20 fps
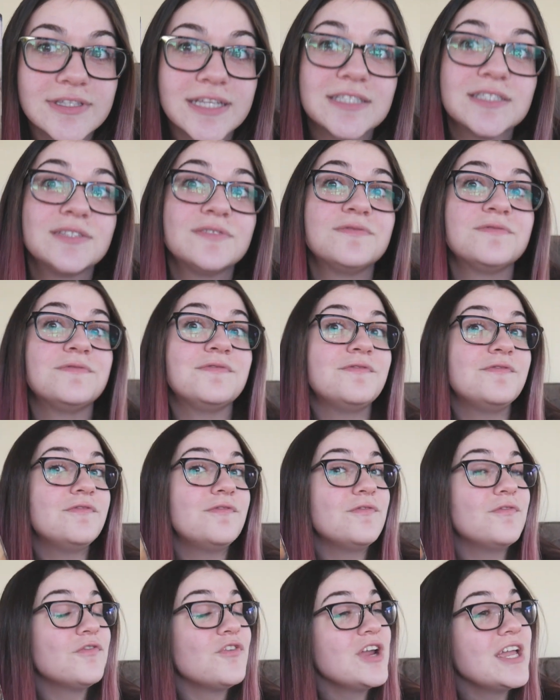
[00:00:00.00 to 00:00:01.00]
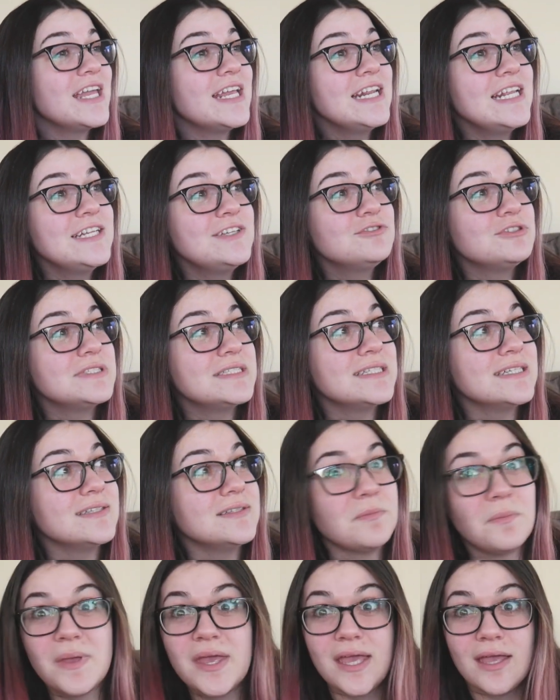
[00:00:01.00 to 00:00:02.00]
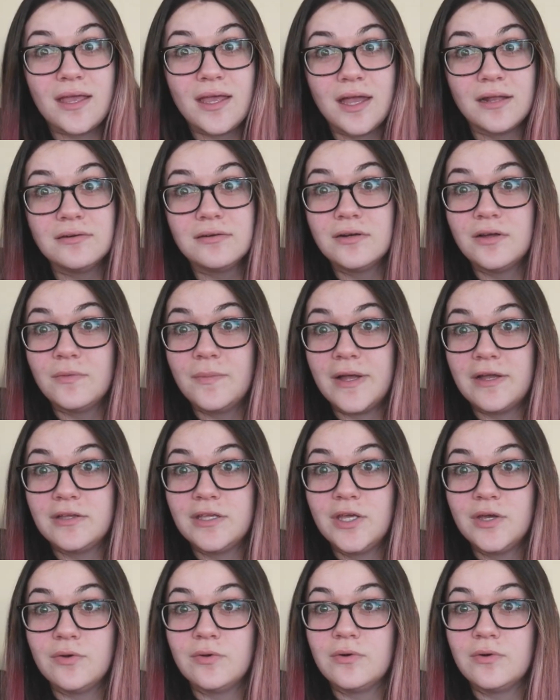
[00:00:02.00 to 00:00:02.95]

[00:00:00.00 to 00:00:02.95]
That's freaking interesting to me. I don't know about you,